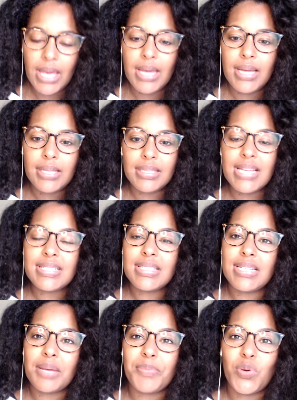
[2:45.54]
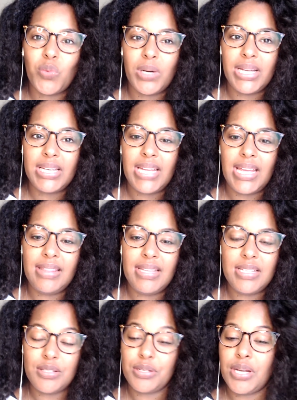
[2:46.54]
Lesson number 1, and
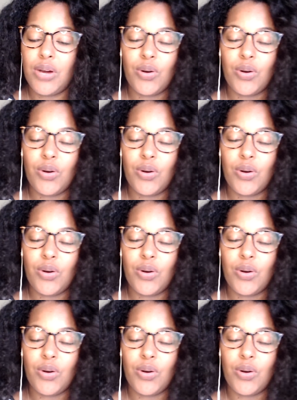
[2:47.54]
these are no